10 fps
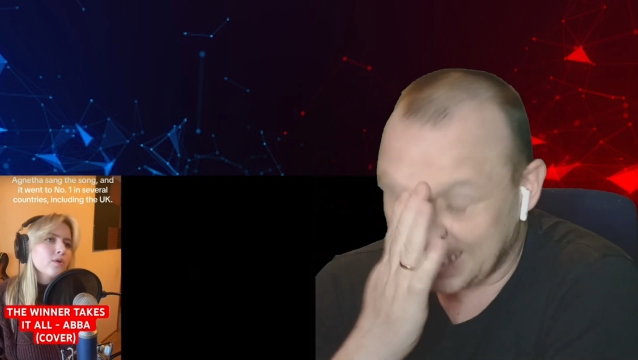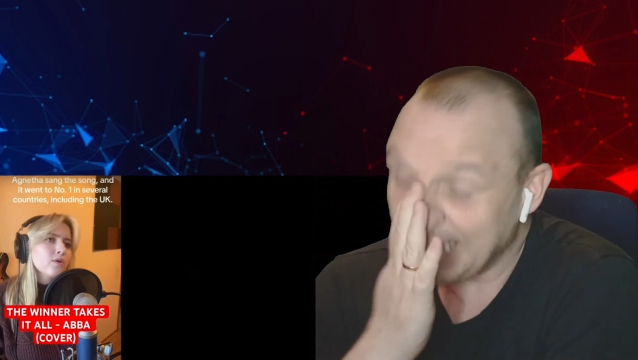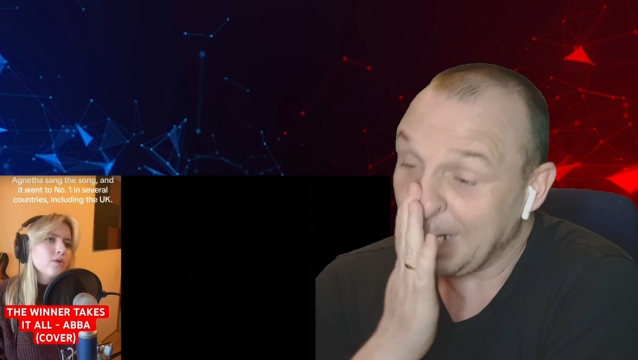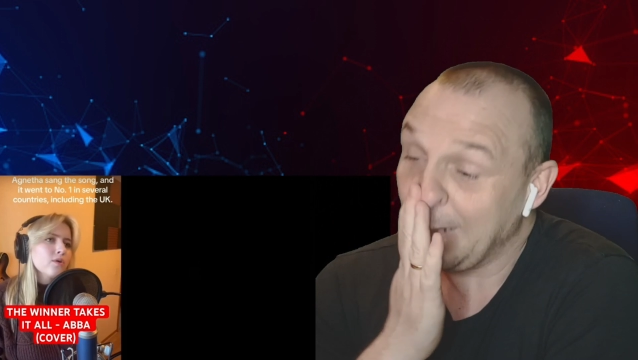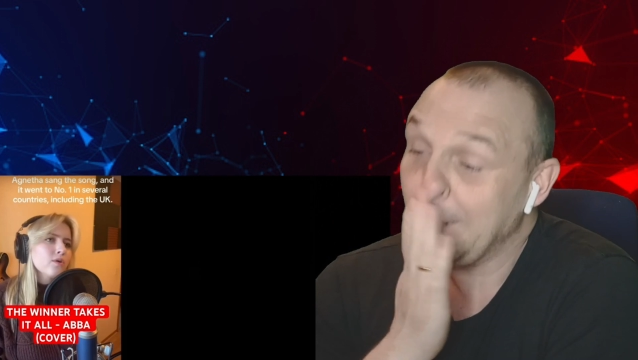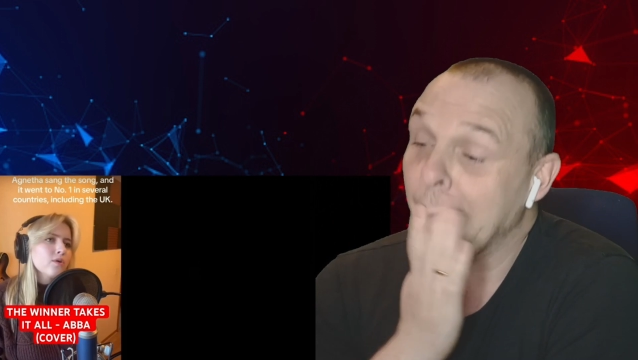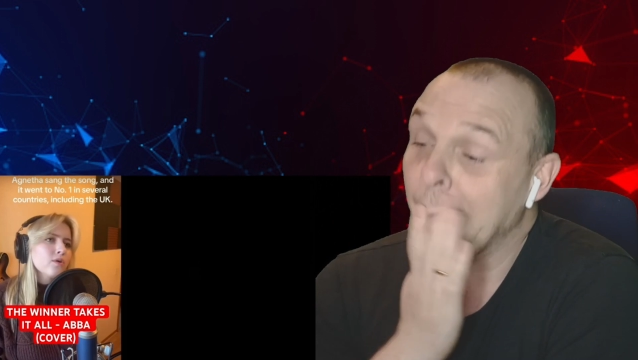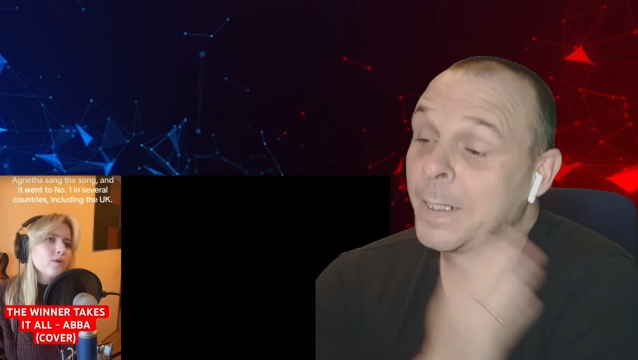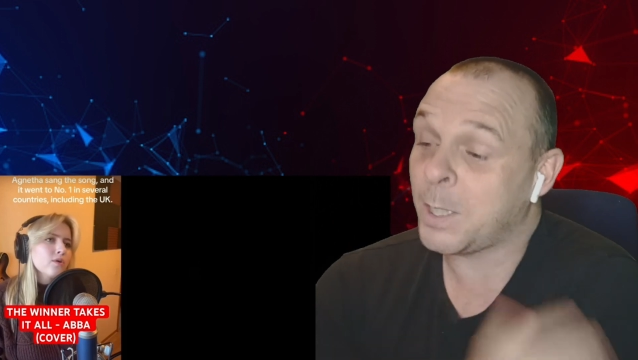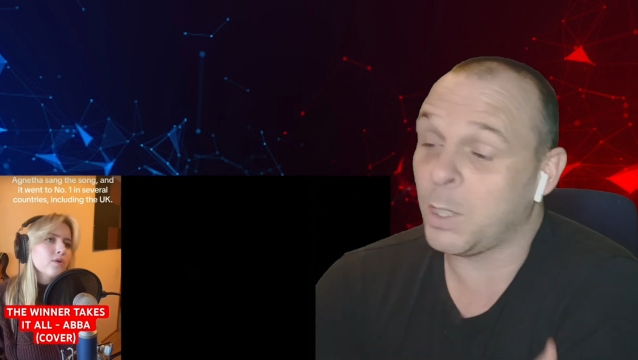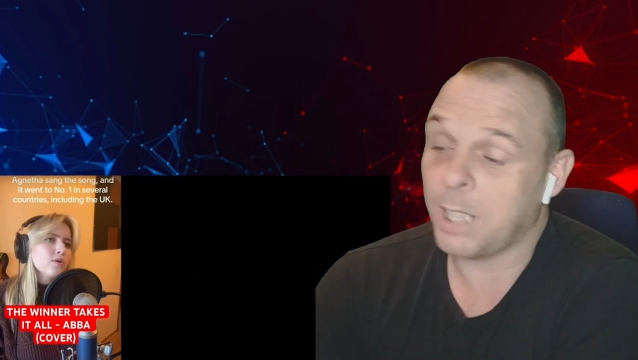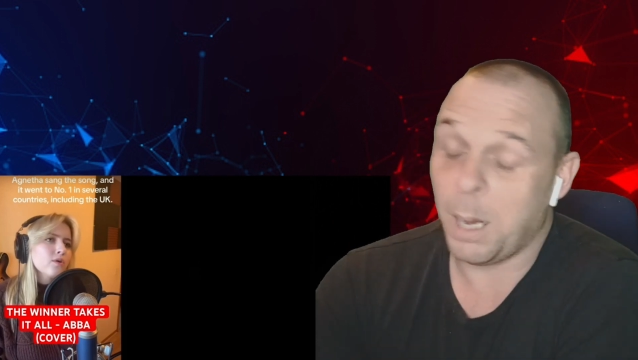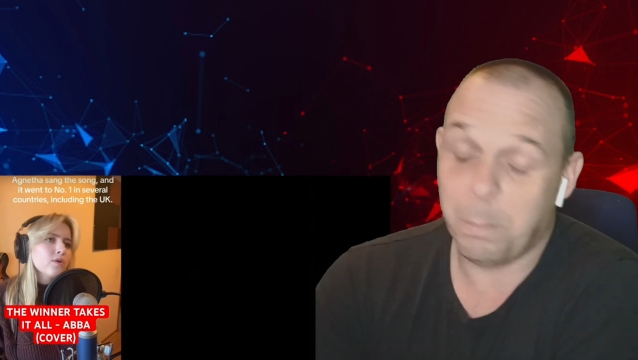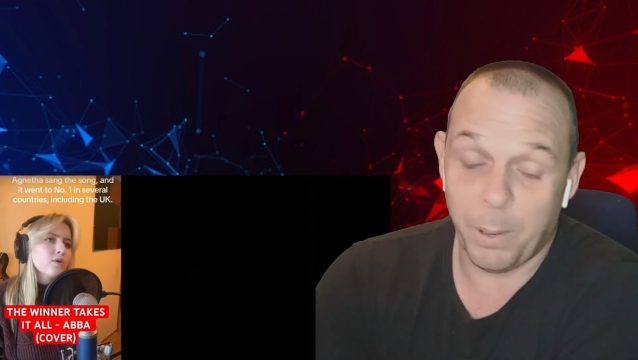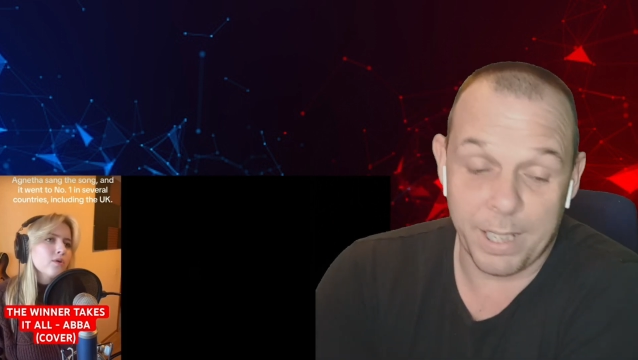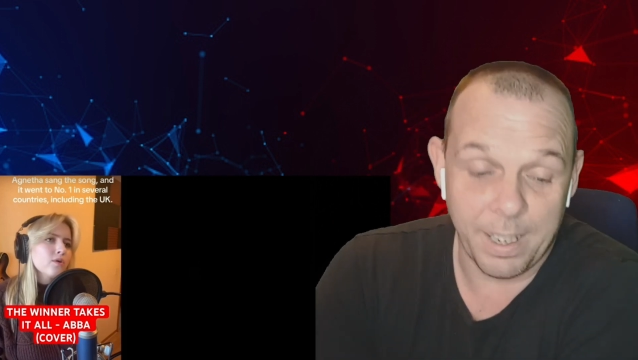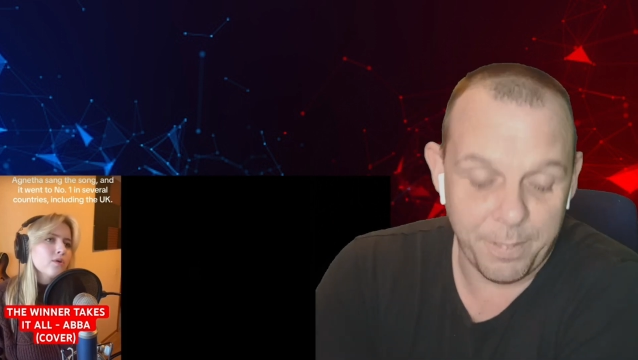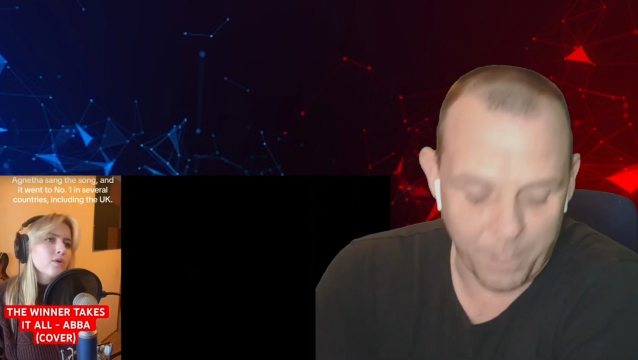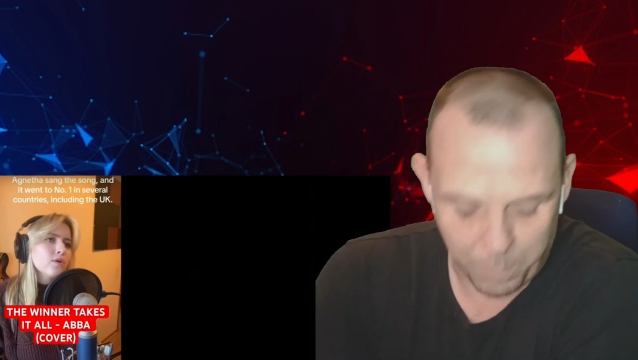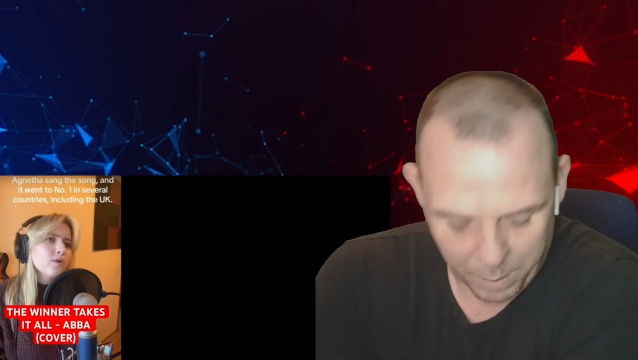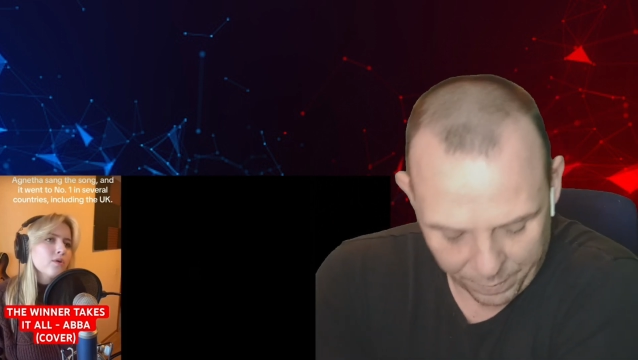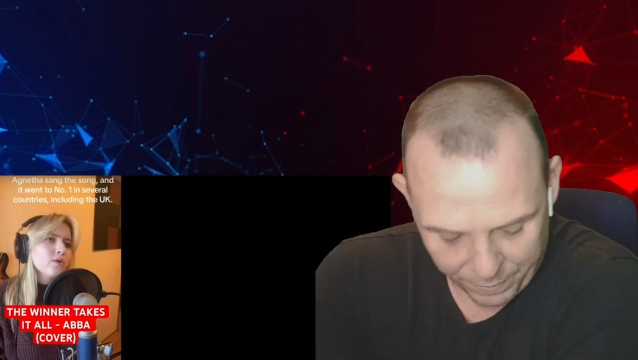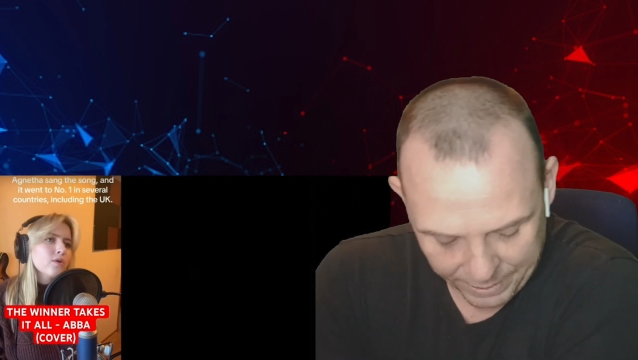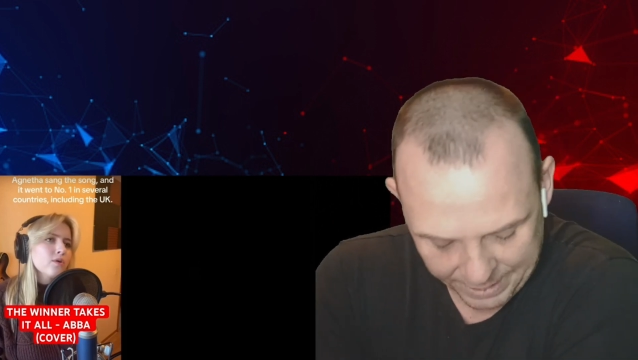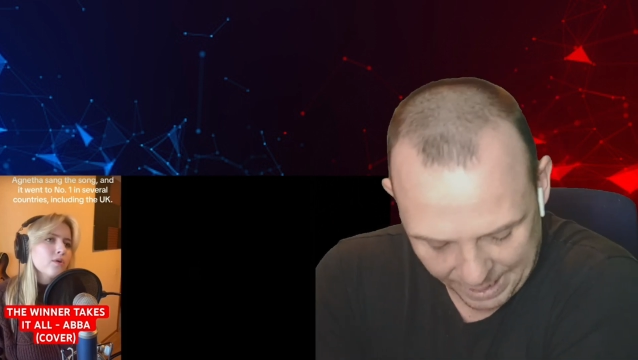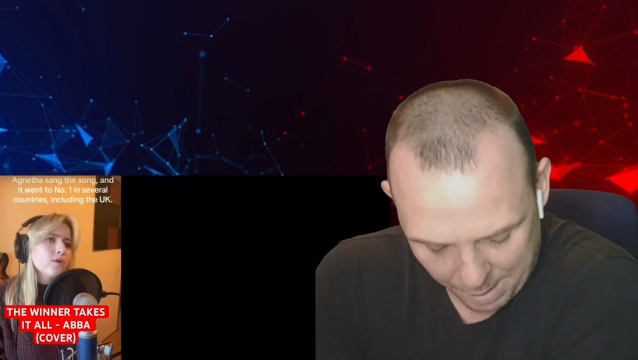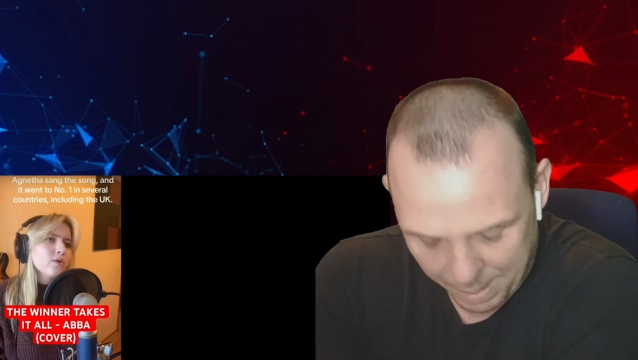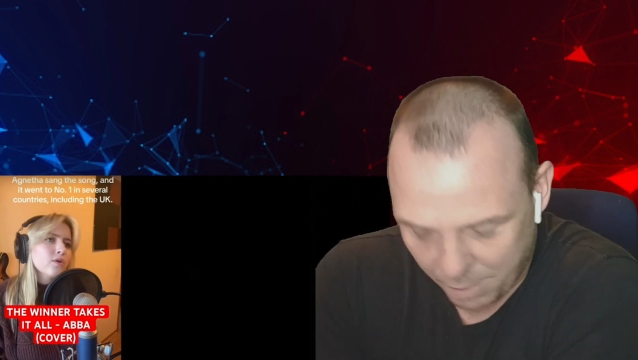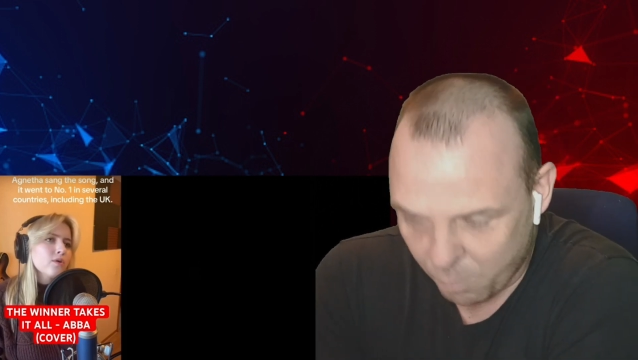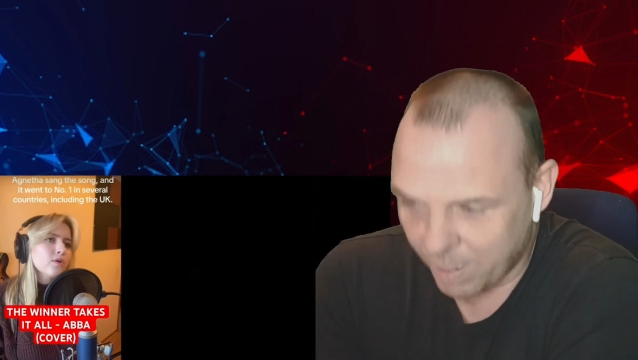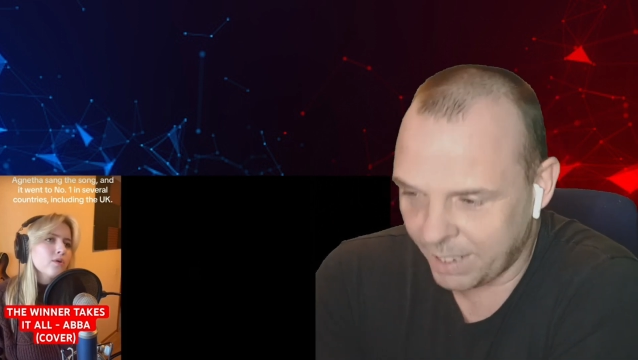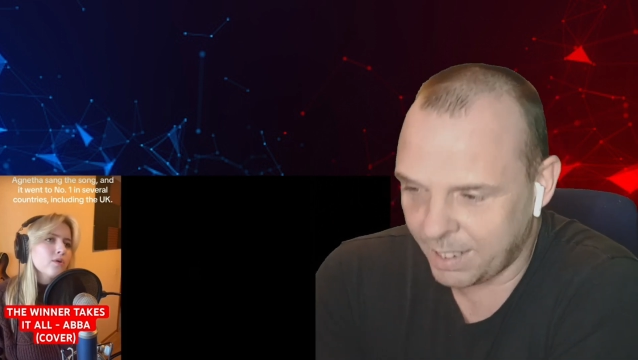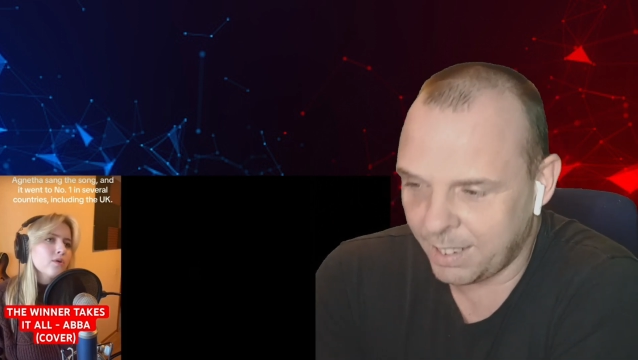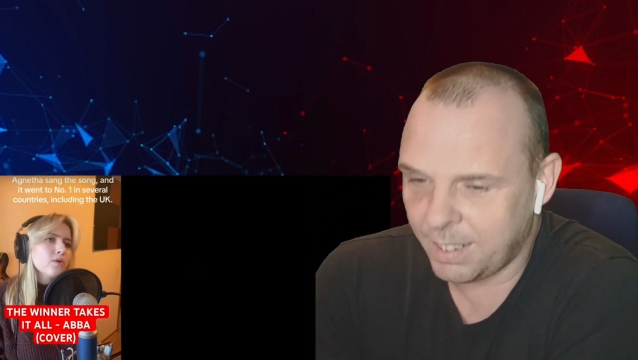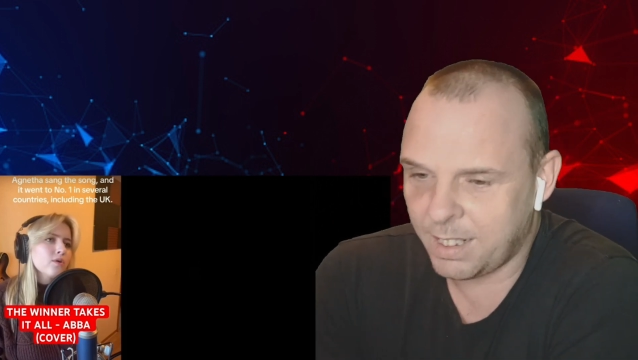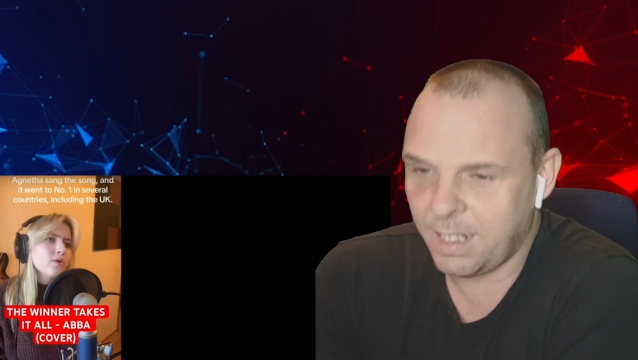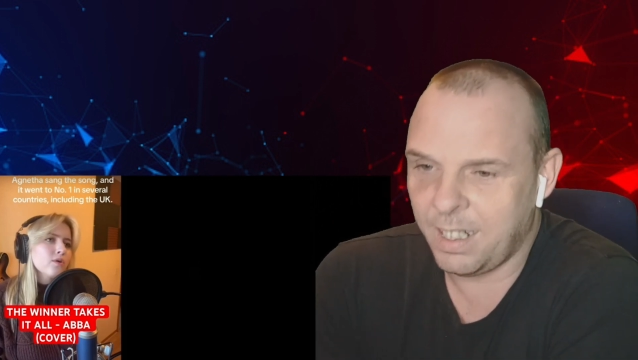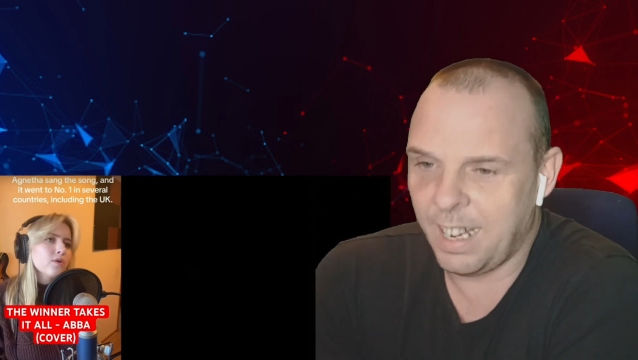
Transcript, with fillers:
Speaker 1: a lot of the songs that I put in here for, were for sentimental reasons.